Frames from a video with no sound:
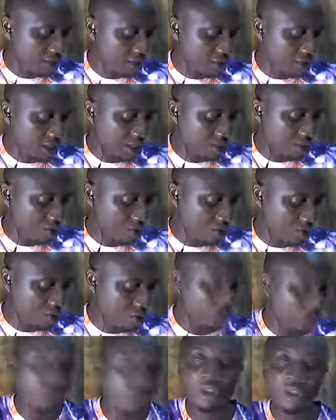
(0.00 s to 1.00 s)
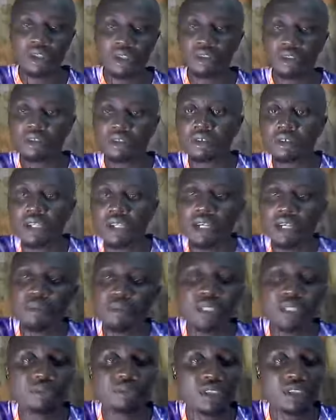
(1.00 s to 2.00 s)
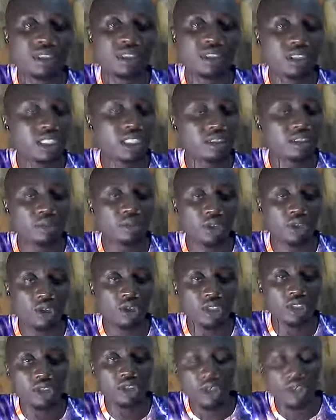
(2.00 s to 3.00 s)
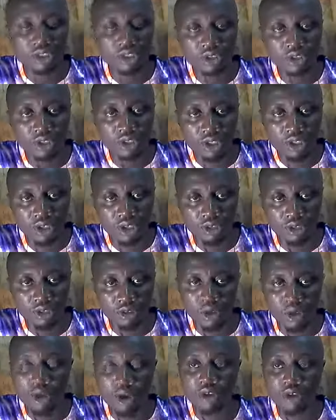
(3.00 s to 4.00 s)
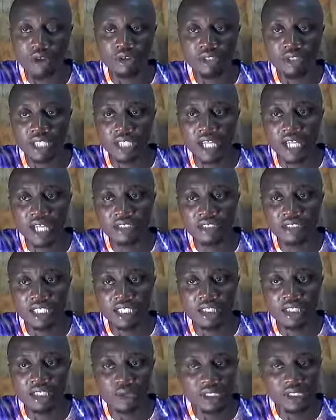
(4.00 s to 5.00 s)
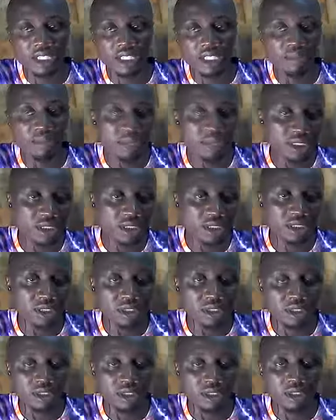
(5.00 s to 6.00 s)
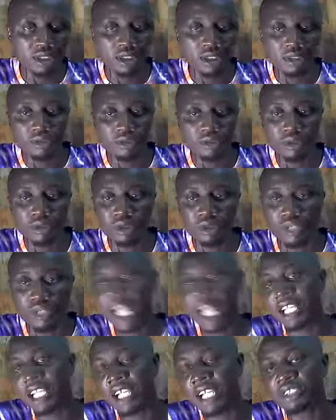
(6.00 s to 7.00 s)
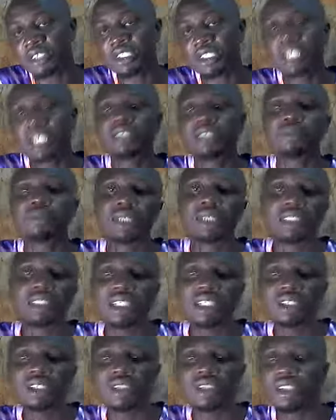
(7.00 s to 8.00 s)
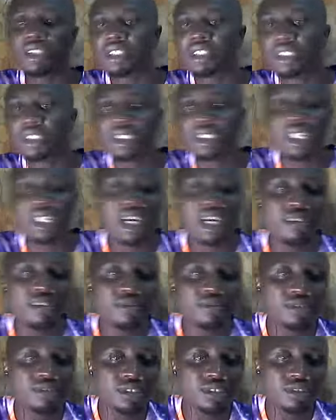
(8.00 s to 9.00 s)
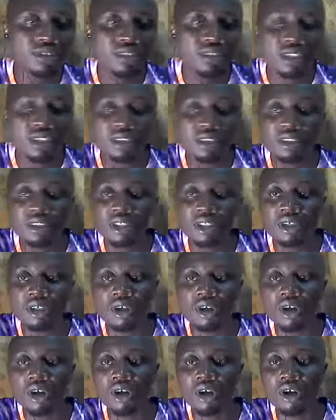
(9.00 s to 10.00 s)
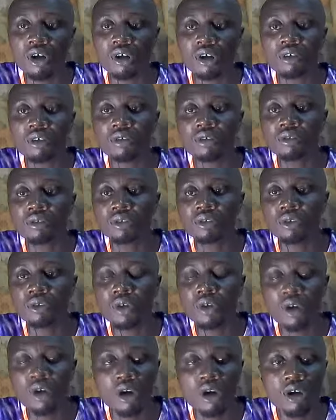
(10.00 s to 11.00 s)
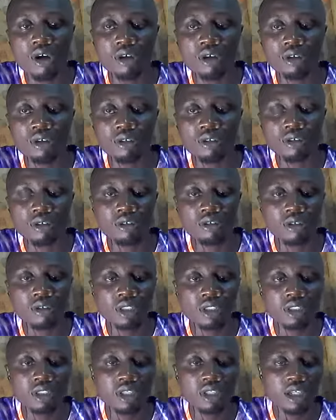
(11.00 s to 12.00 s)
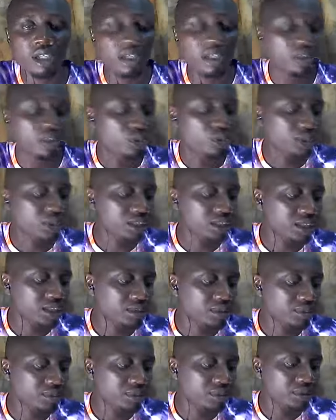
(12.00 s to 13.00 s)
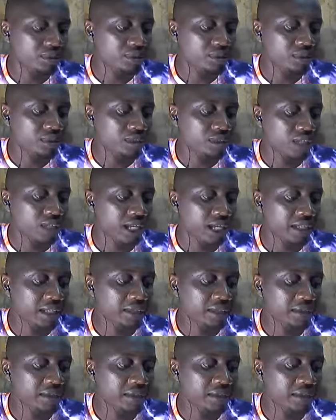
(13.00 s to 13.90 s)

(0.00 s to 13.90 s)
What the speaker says: you can call. But please let it be only audio call, or you send a WhatsApp message. Either you send the message on this live screen, or you call the WhatsApp line,